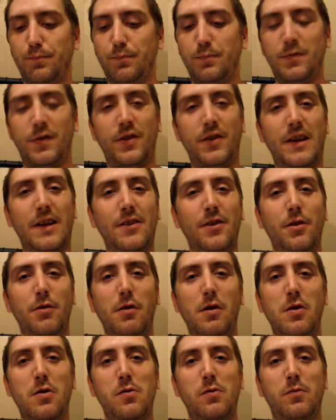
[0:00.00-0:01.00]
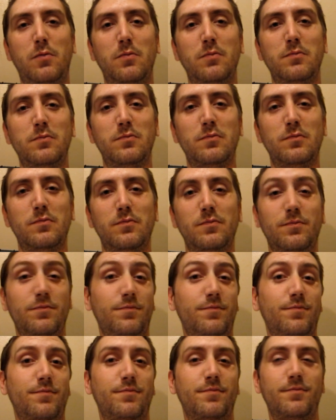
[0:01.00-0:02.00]
it's the end of the road.
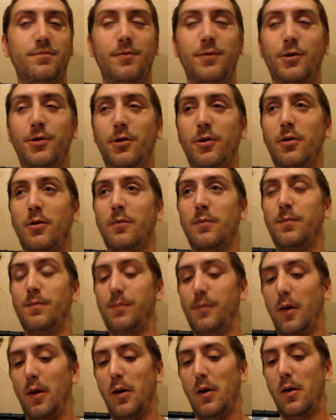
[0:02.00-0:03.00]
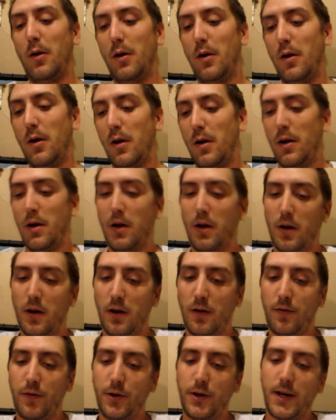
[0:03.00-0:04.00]
So
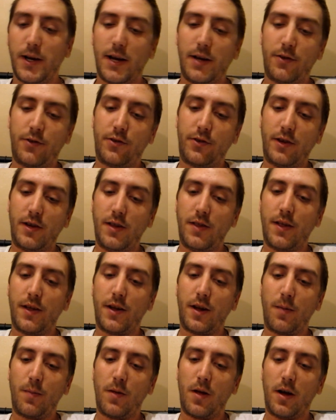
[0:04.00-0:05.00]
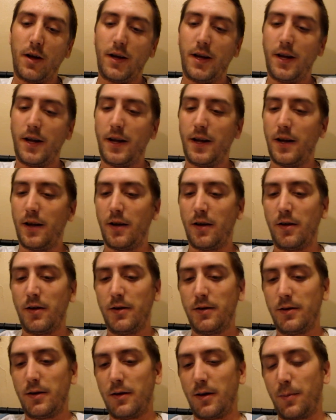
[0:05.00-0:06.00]
if you guys see that I'm not getting
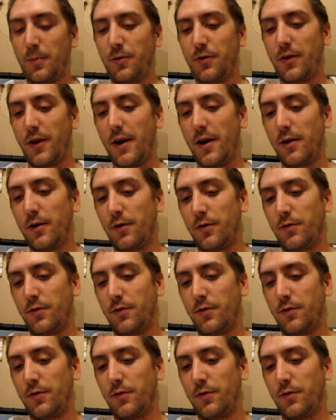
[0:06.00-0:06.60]
upset or